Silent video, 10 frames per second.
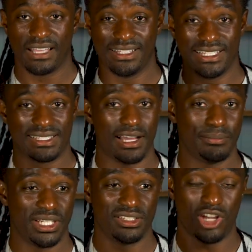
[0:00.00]
these
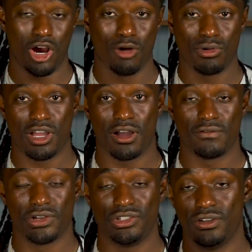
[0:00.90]
companies are
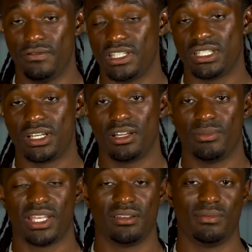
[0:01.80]
recovering. You're eventually going to
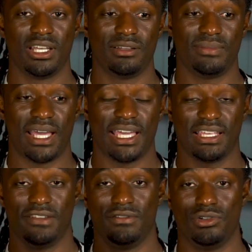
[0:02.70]
make your money
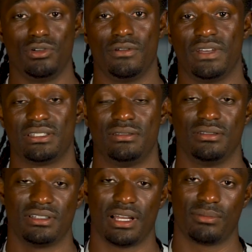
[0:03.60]
back if you do invest into
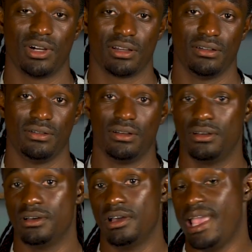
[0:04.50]
the stock market
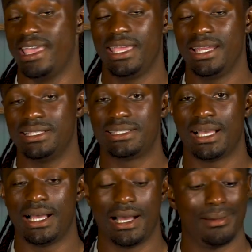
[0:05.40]
uh, at any
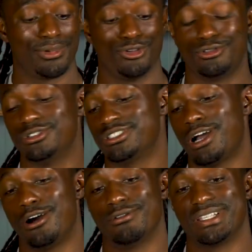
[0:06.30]
time. Google's
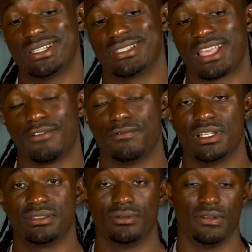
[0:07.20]
always a safe
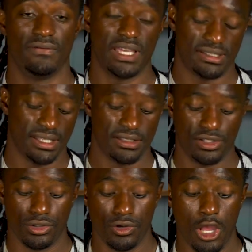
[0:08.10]
one to invest
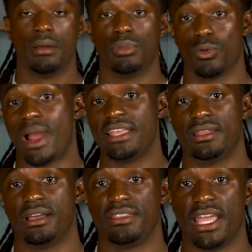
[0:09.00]
into, but right
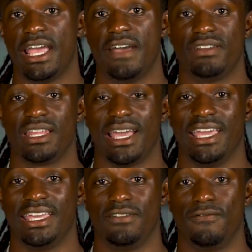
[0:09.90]
now they're having
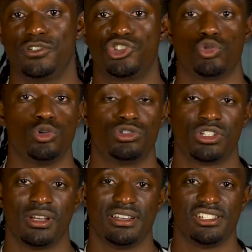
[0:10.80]
a swoosh
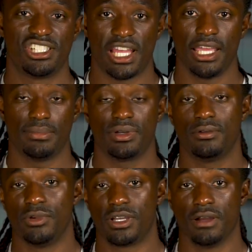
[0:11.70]
shape
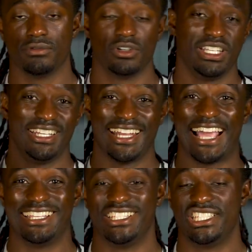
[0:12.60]
recovery, the
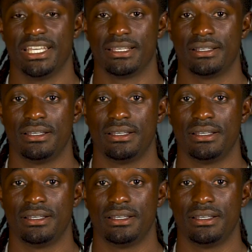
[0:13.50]
Nike check.